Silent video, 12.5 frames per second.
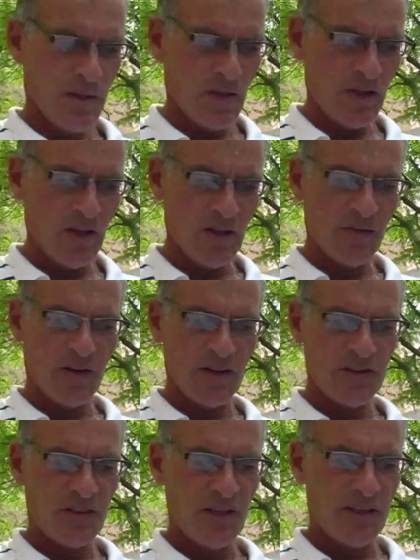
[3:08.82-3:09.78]
The
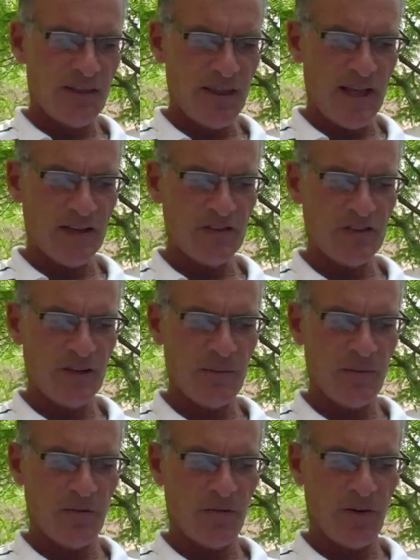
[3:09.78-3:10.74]
university thanks
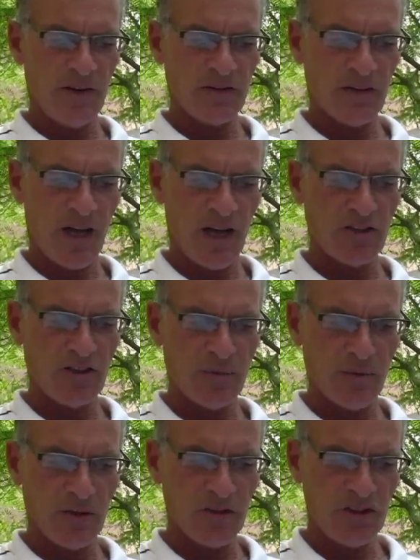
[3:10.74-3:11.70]
him for his
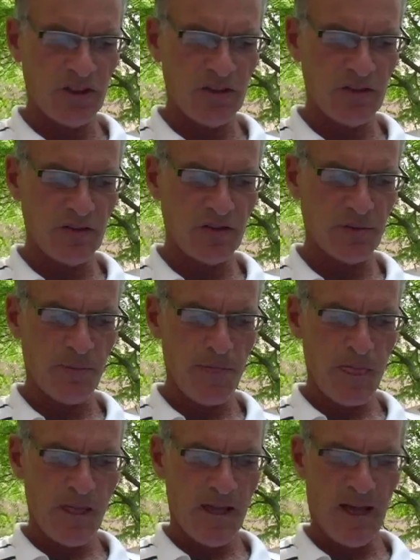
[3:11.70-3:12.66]
contributions
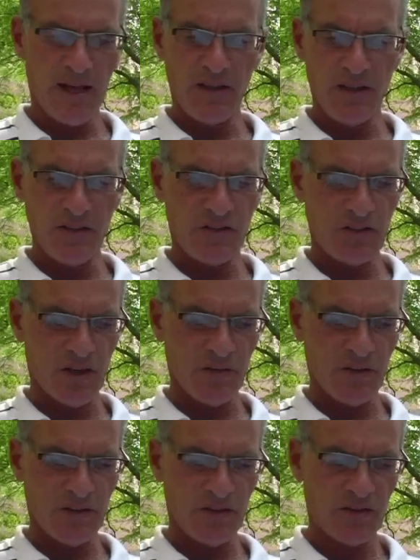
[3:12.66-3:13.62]
and his
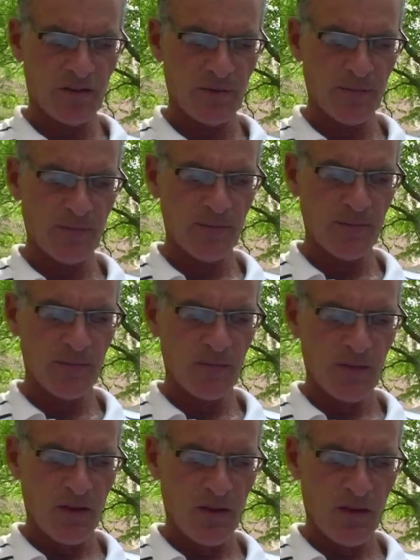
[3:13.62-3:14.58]
service.
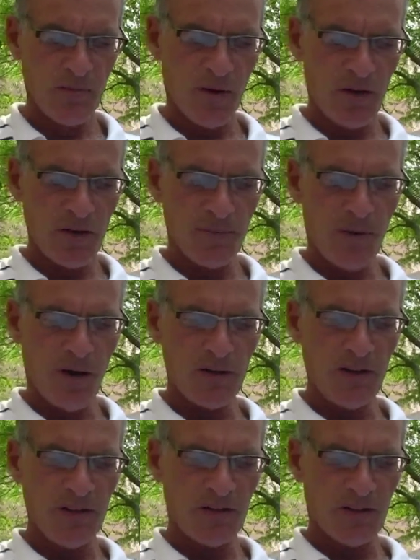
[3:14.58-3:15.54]
Both
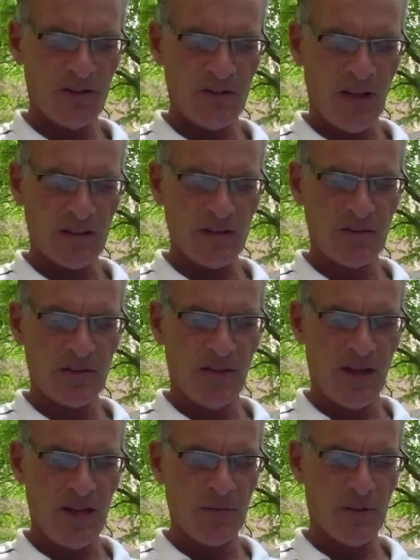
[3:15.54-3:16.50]
parties are
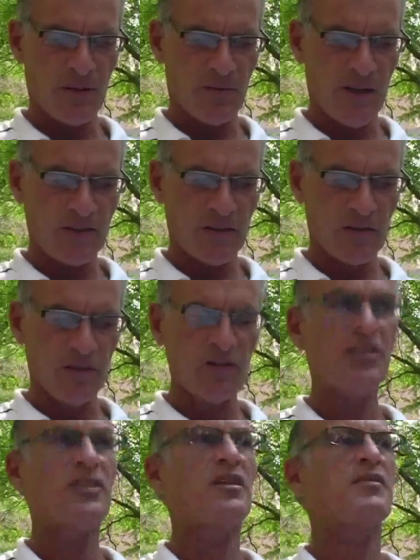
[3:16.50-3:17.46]
satisfied with the
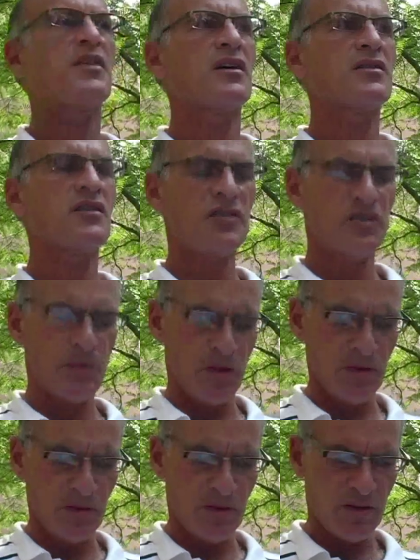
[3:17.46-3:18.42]
resolution of their
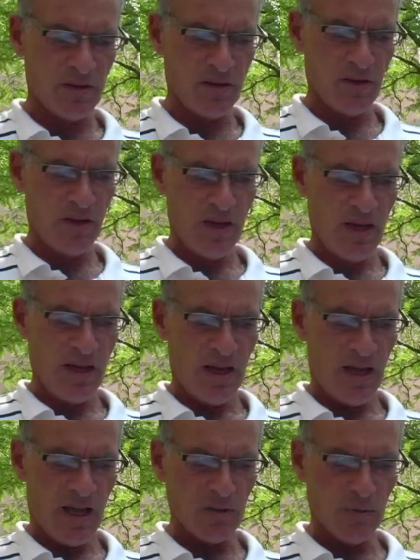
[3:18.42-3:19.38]
dispute
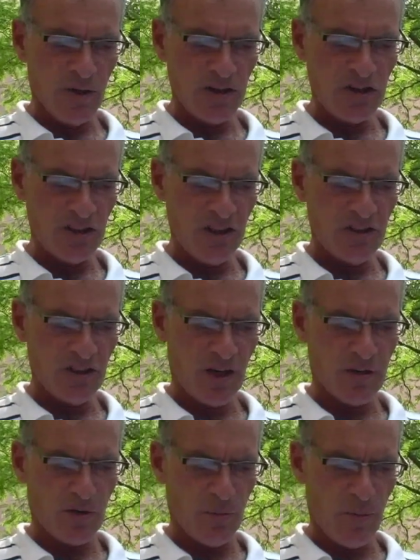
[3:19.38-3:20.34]
and wish each
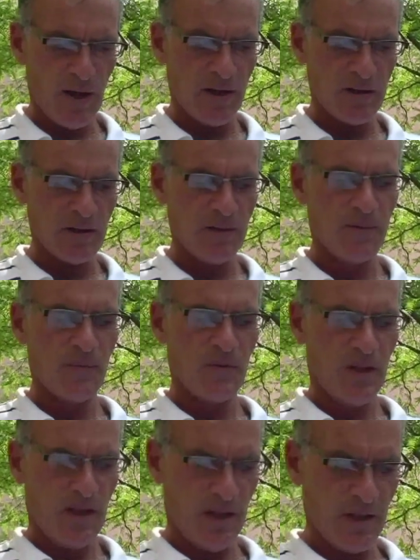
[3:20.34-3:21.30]
other well
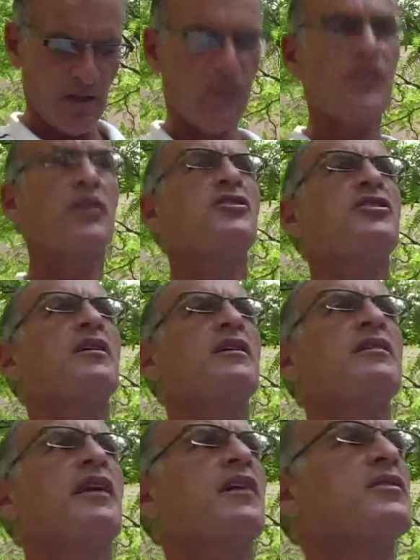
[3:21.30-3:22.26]
in their future
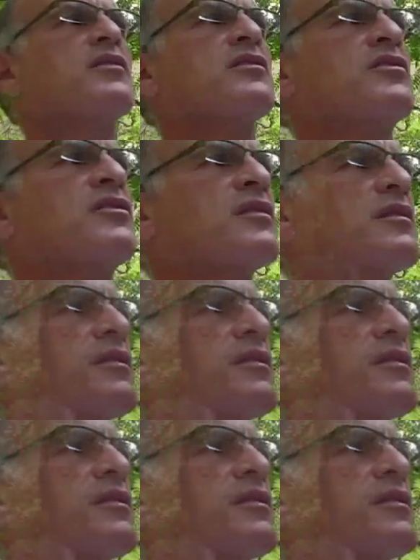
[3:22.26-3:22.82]
endeavors.